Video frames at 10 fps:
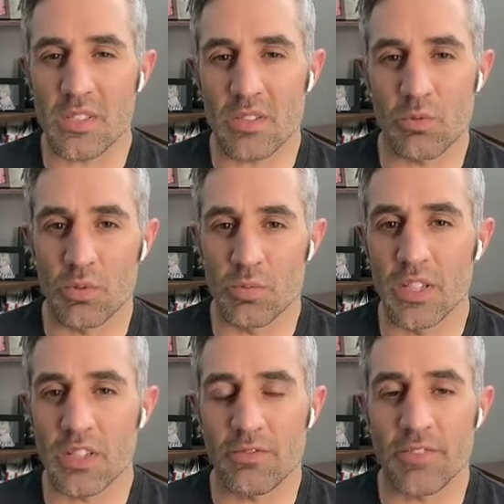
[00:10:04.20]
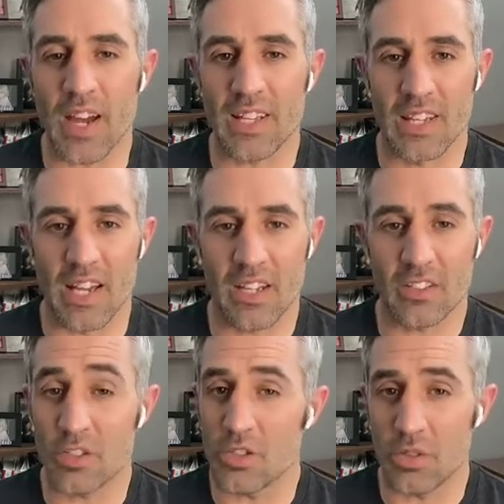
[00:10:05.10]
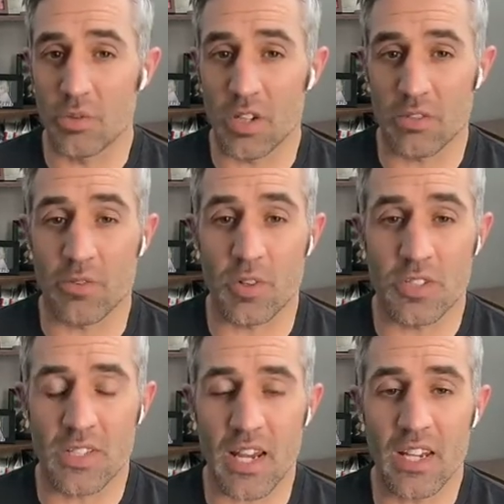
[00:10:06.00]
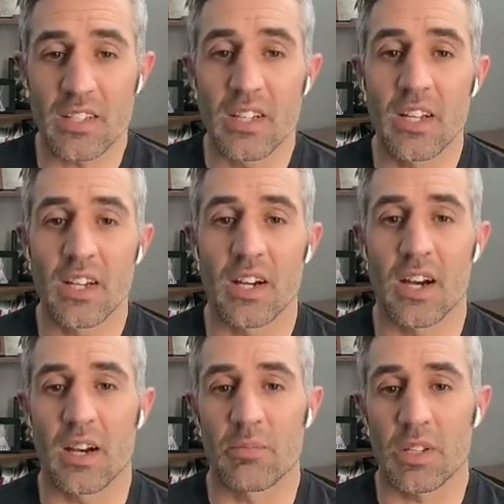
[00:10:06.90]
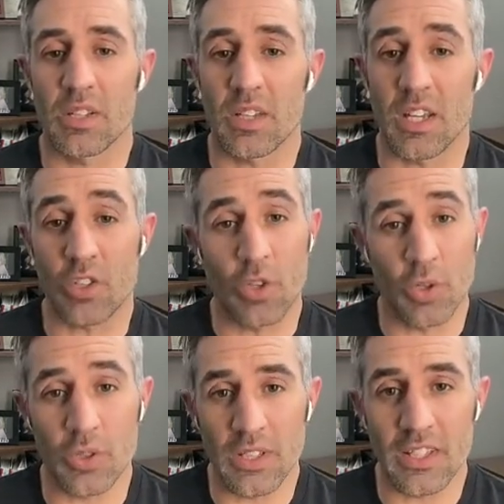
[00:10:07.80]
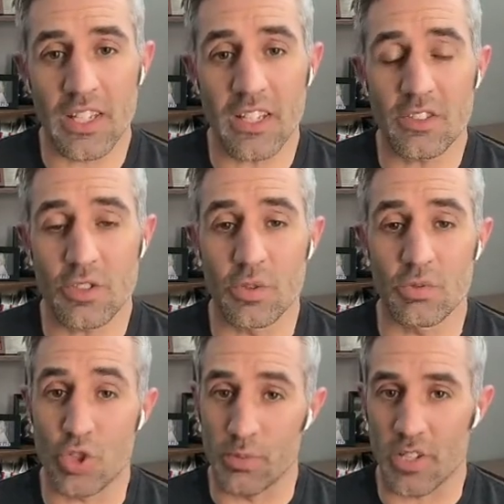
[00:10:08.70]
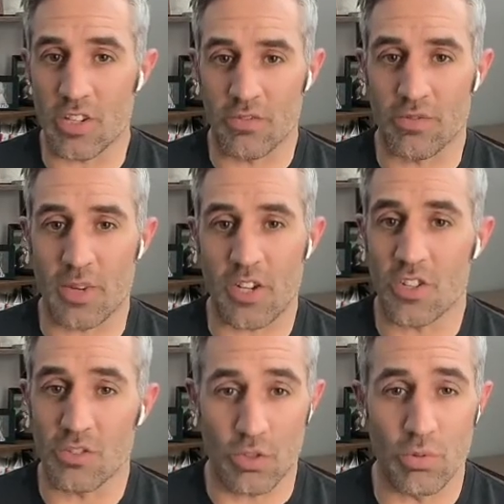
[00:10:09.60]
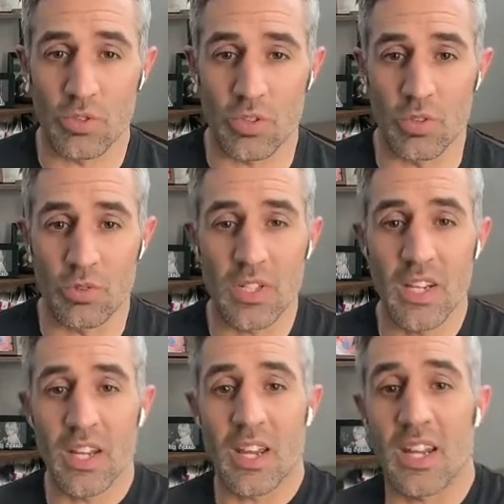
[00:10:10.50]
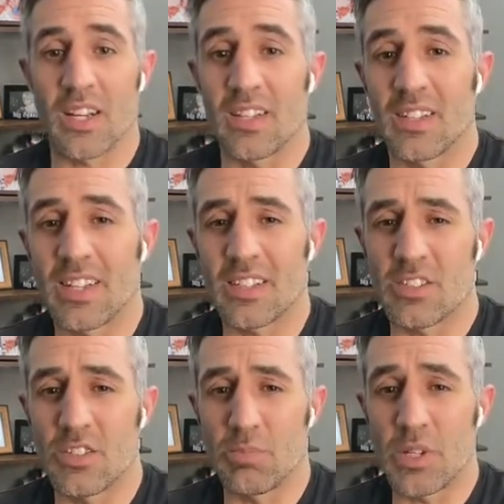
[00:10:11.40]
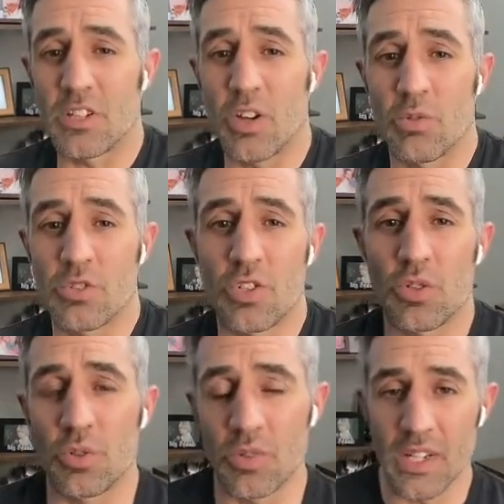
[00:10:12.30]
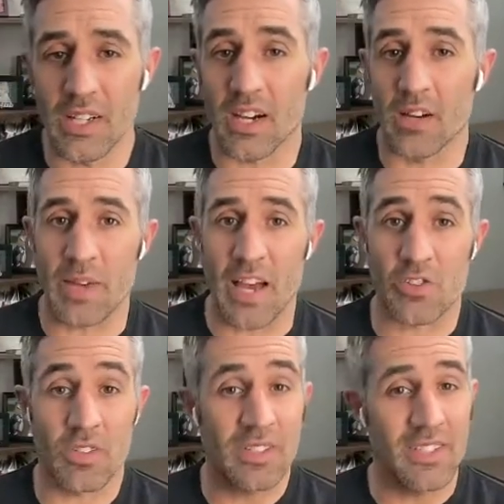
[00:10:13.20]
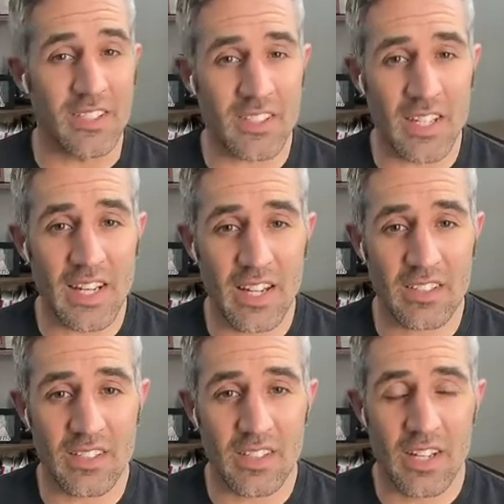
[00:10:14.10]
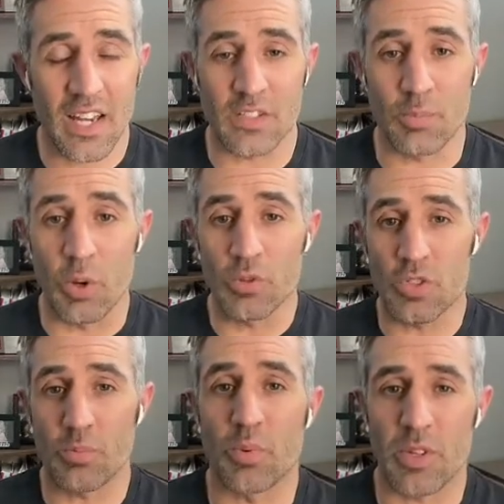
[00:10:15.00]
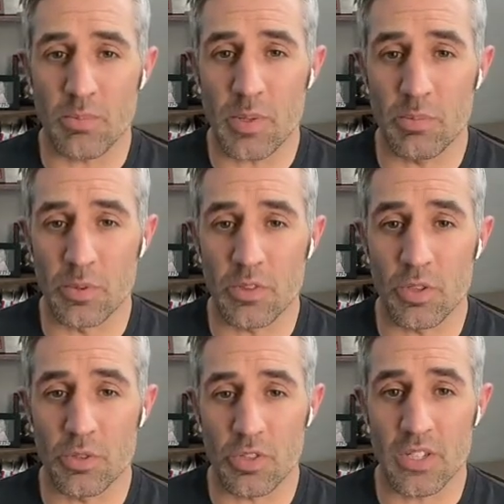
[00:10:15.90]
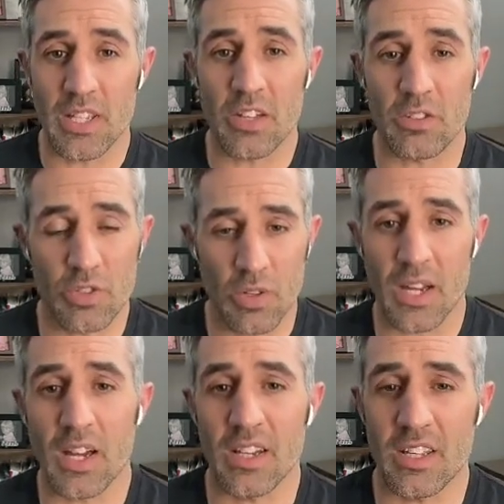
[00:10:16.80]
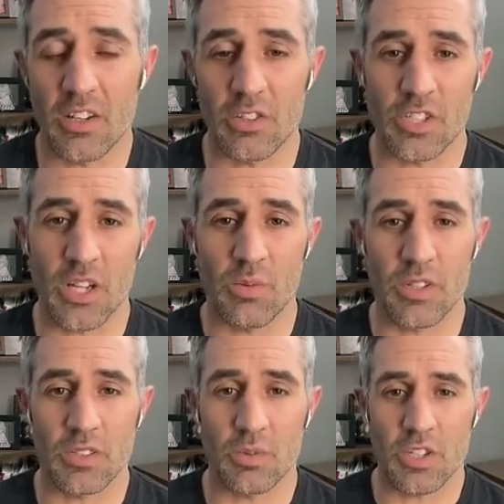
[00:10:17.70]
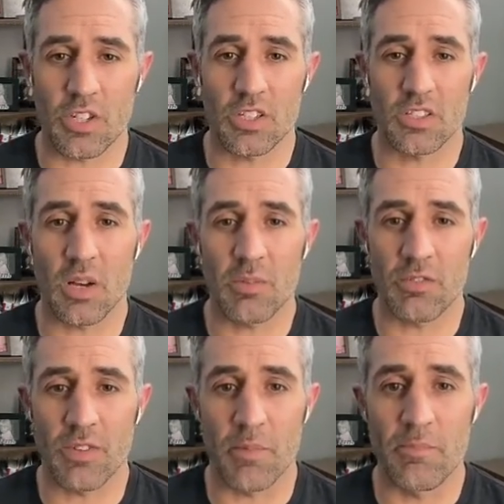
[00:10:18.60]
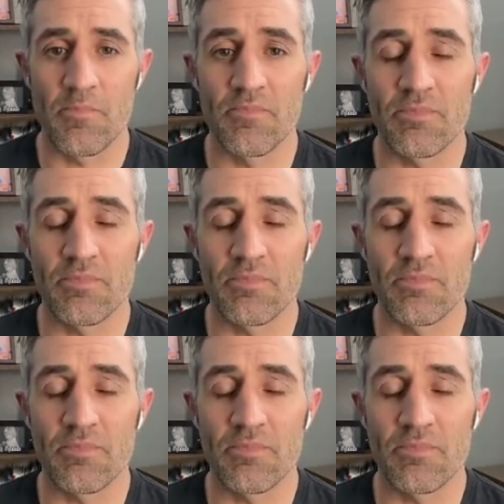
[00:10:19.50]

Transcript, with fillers: is a really fine line to do on a first date. Um, it could lead to too much information too soon, and it, that's been known to um, actually disconnect as opposed to bring people closer together. So I, I can understand where this question is coming from.